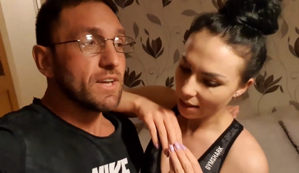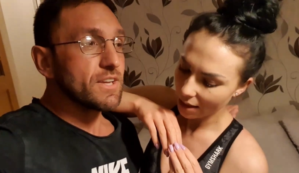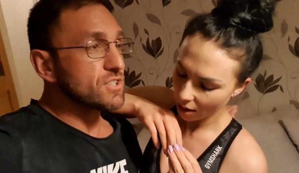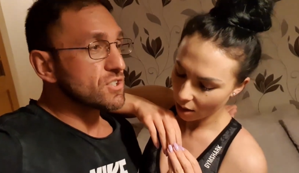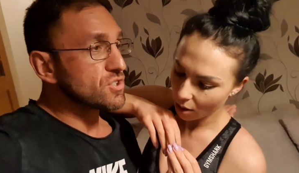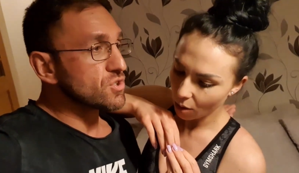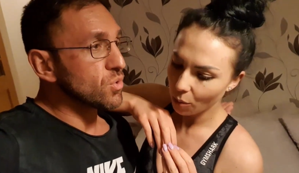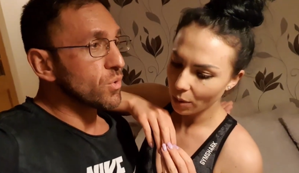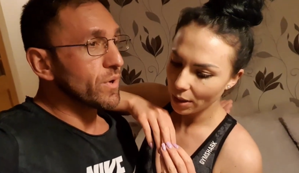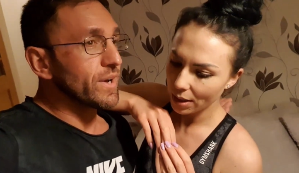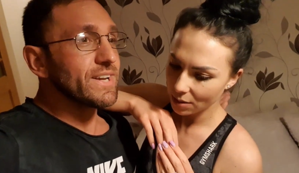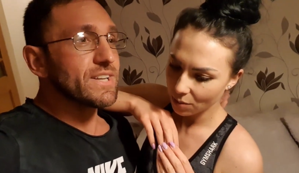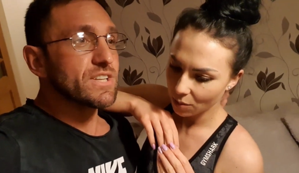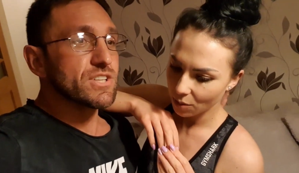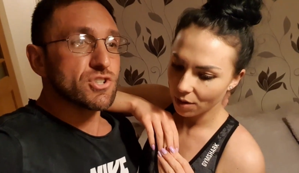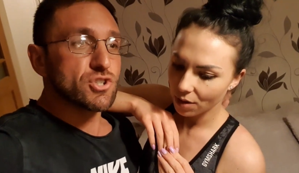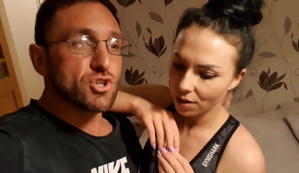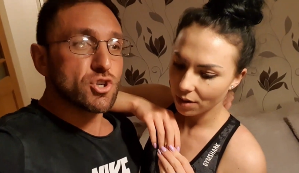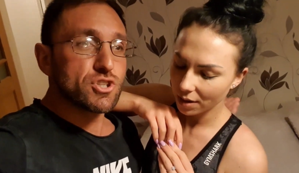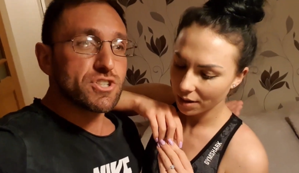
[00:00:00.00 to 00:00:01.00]
Speaker 1: So Always it's
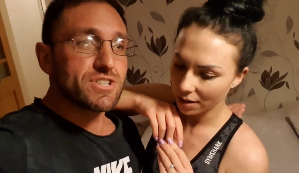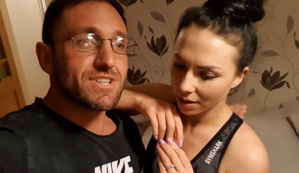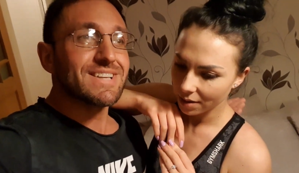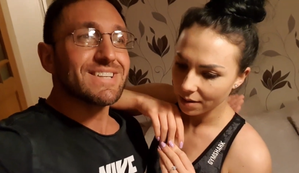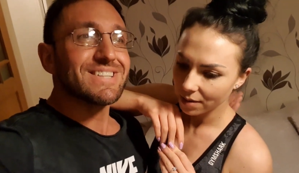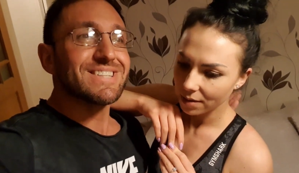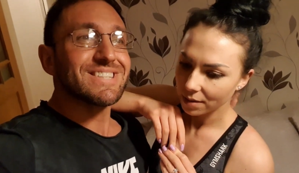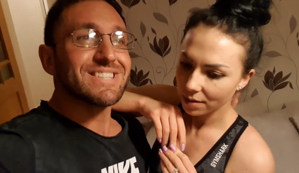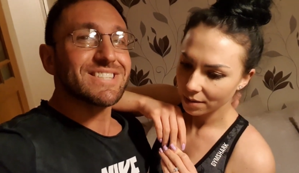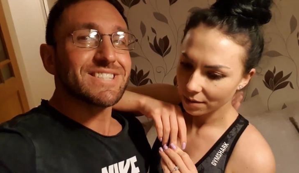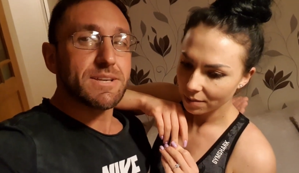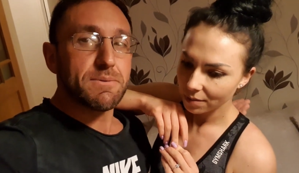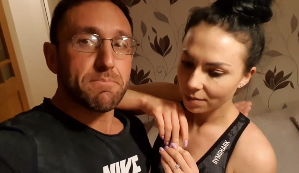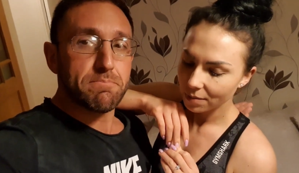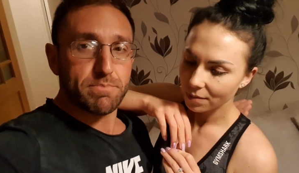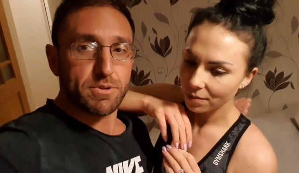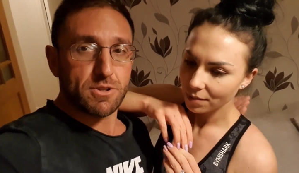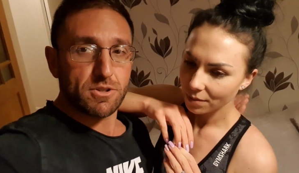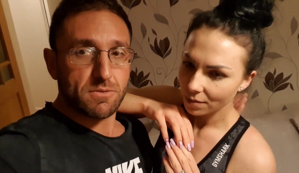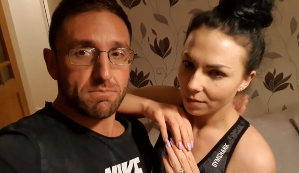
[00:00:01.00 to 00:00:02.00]
just
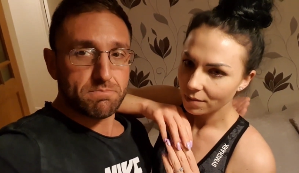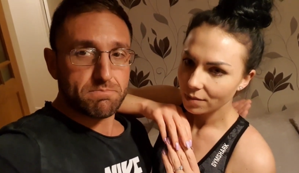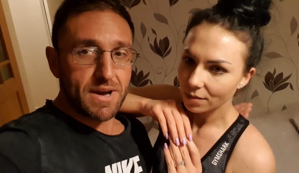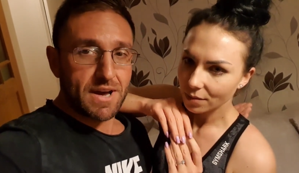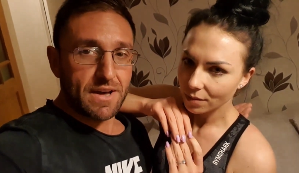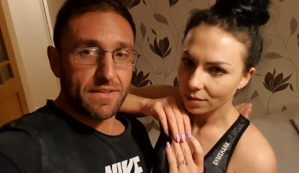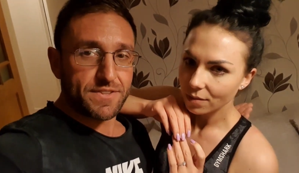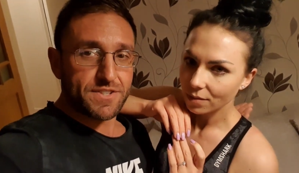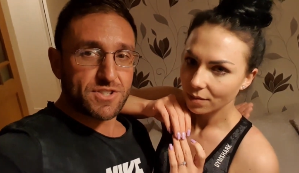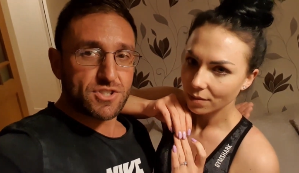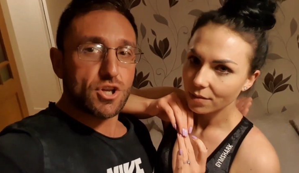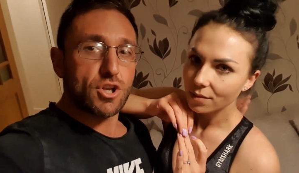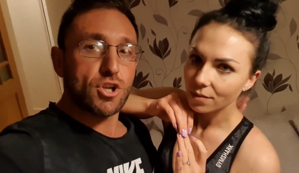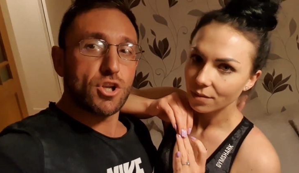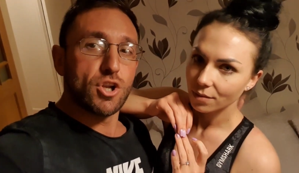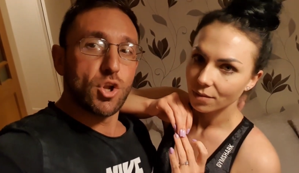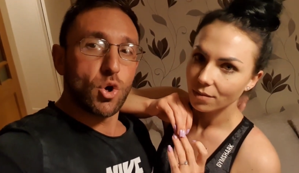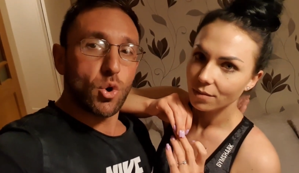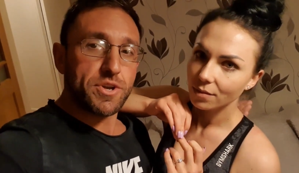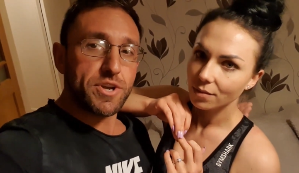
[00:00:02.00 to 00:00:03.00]
simple maths.
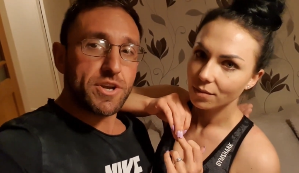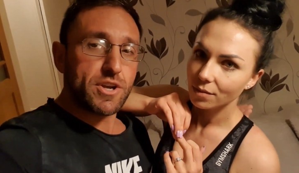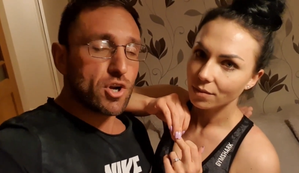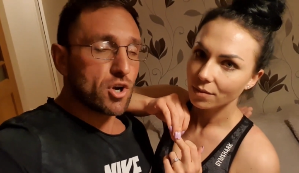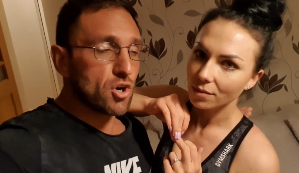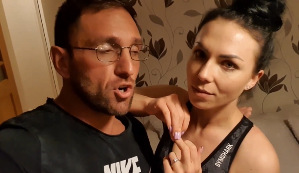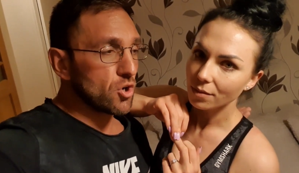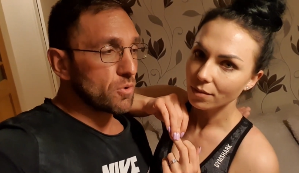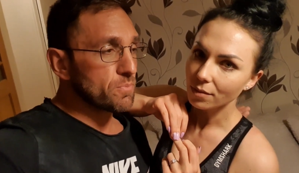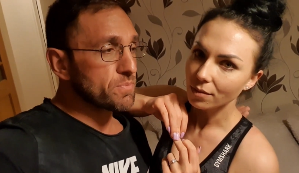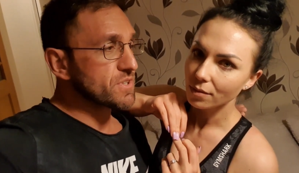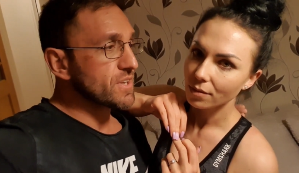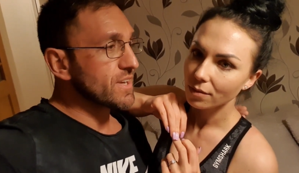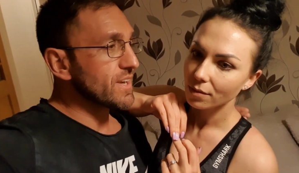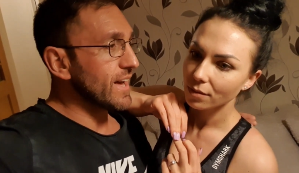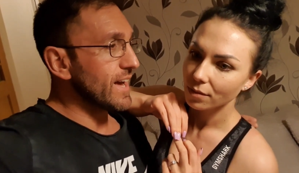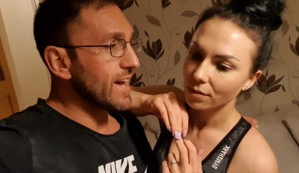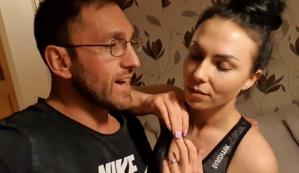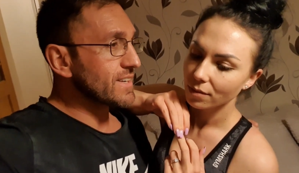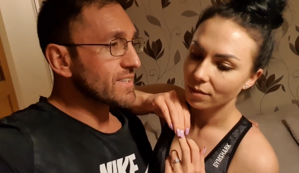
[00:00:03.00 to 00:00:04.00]
Lower your carbs,
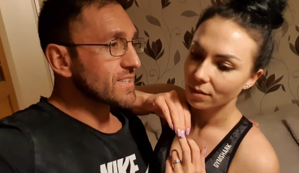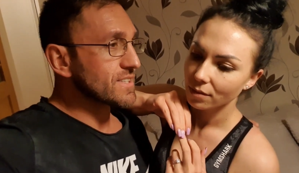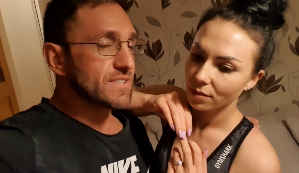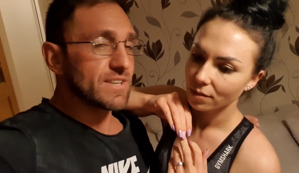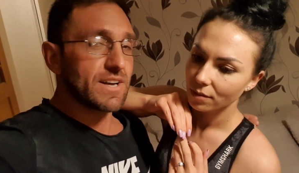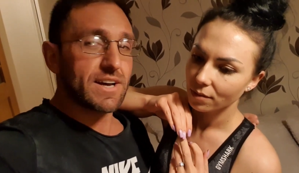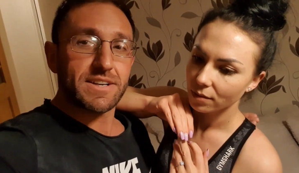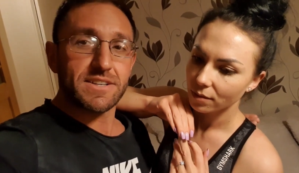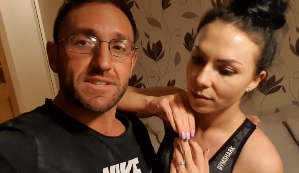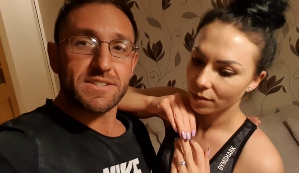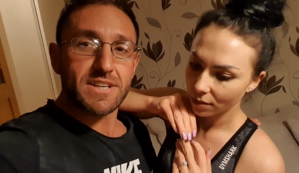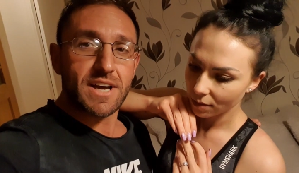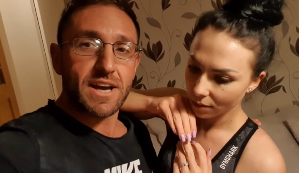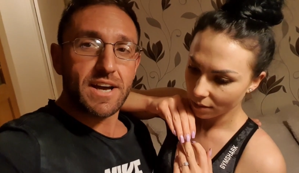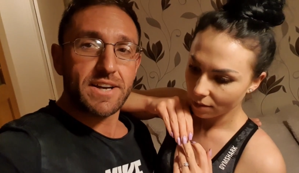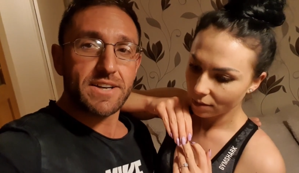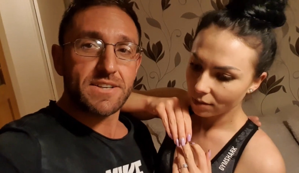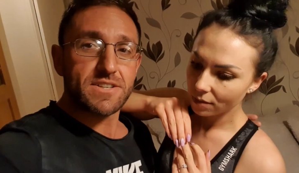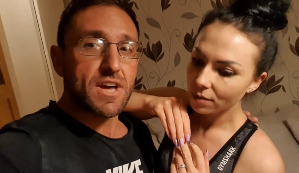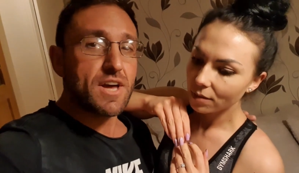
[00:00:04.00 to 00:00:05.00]
exercise,
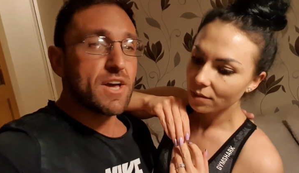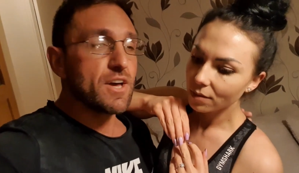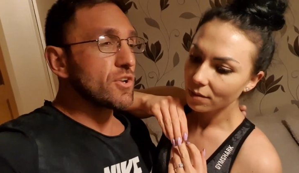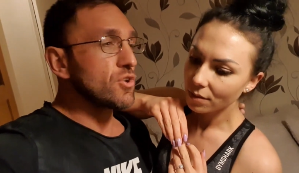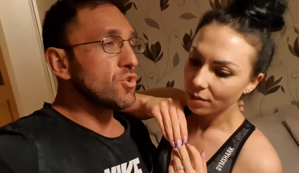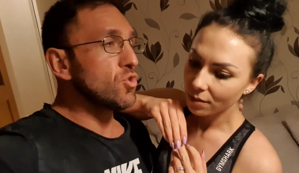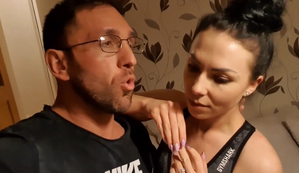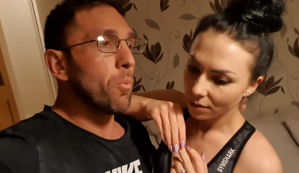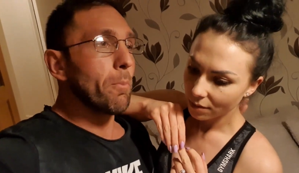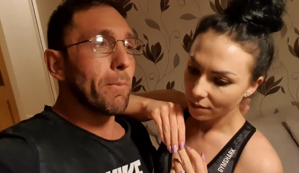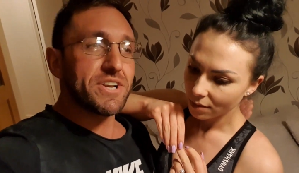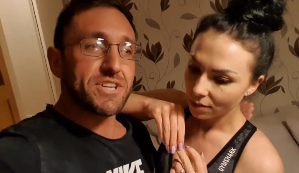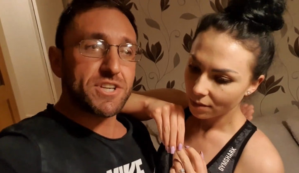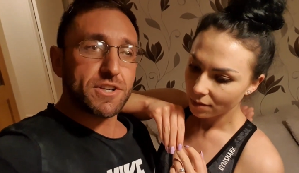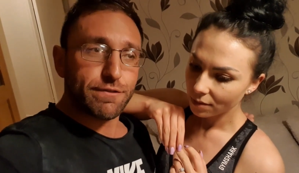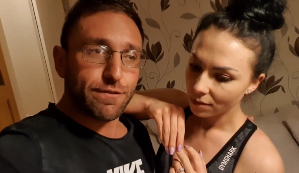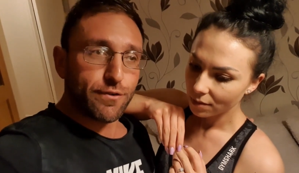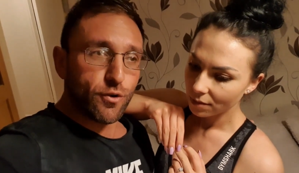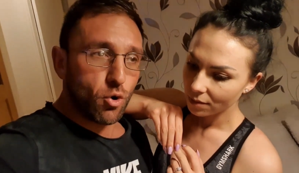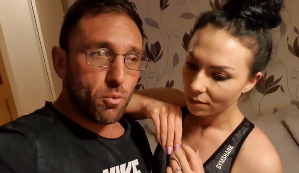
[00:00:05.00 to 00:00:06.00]
diet, no magic
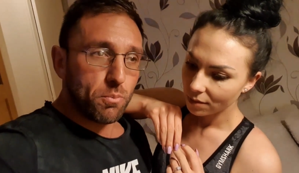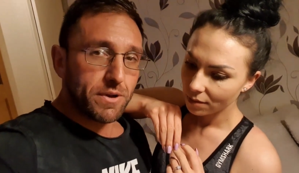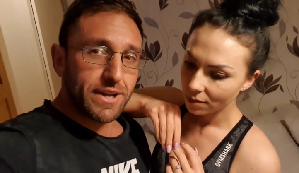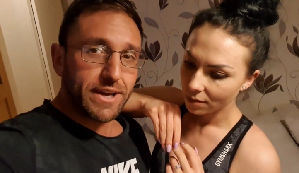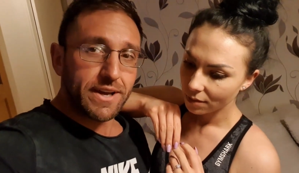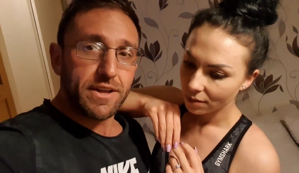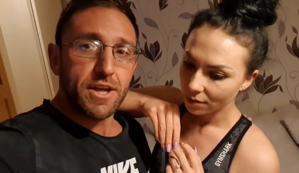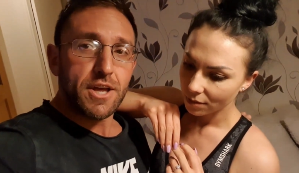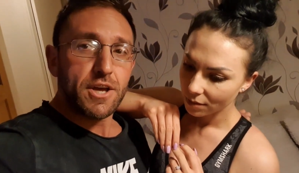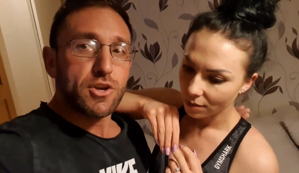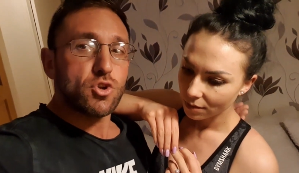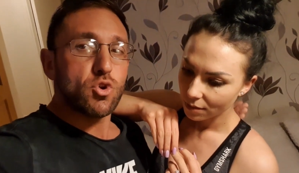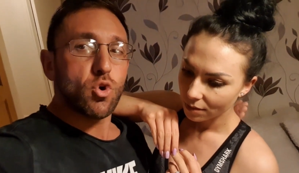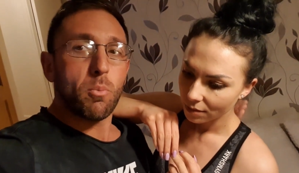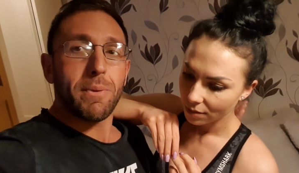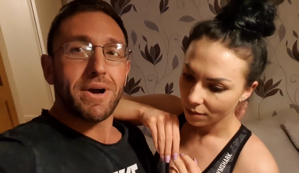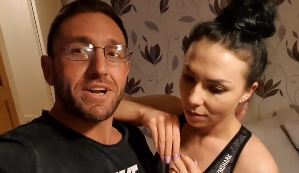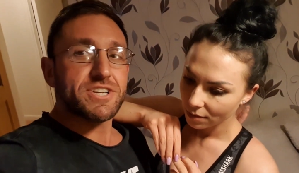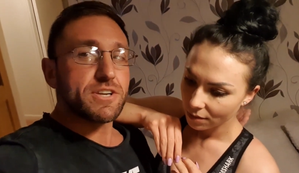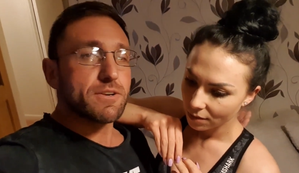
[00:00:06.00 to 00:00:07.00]
formula, no
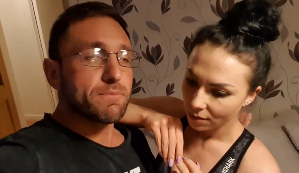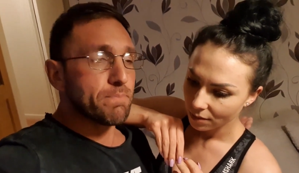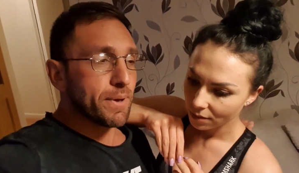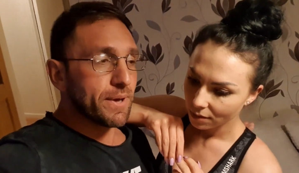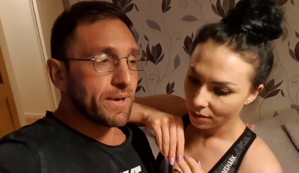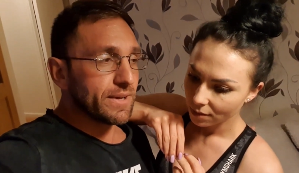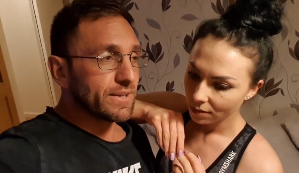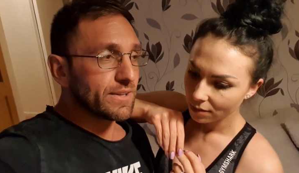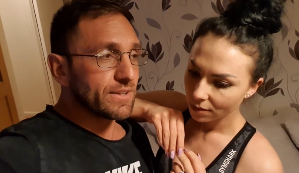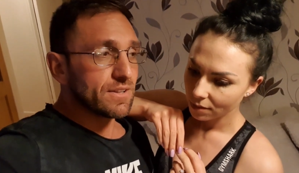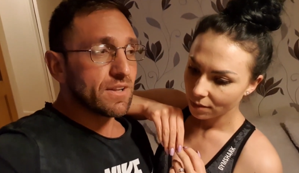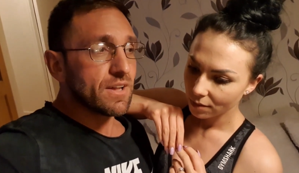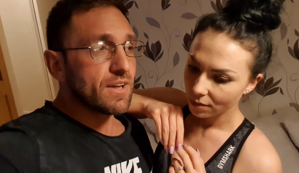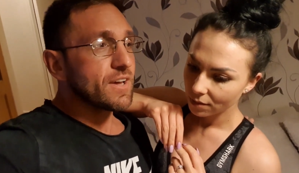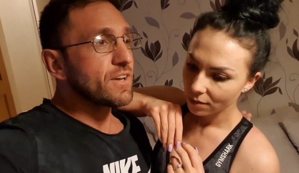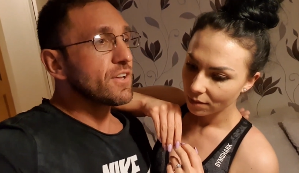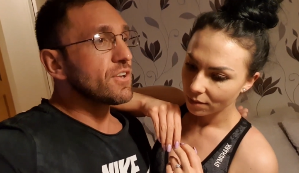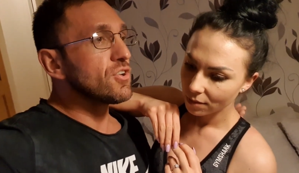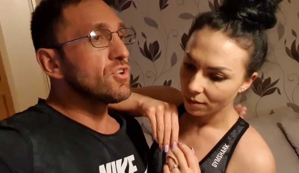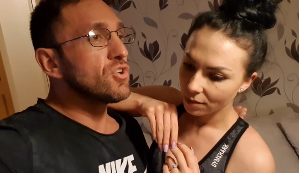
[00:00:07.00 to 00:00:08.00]
magic pill,
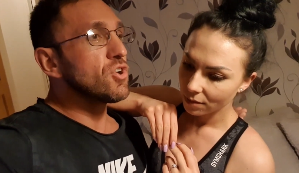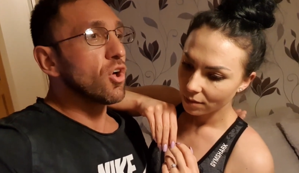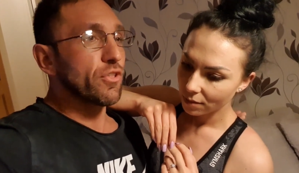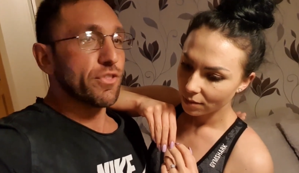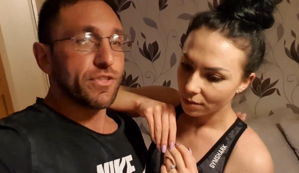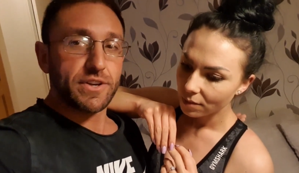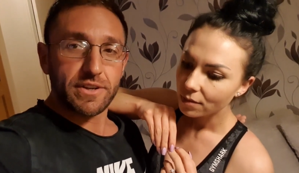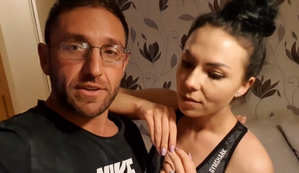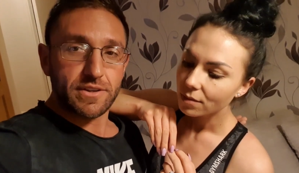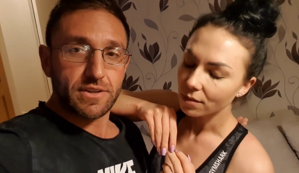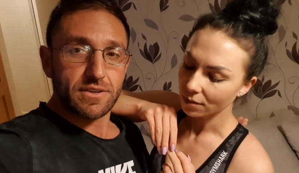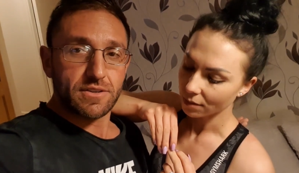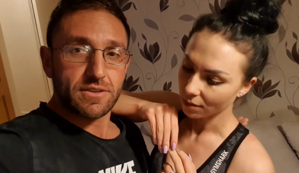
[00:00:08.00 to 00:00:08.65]
nothing.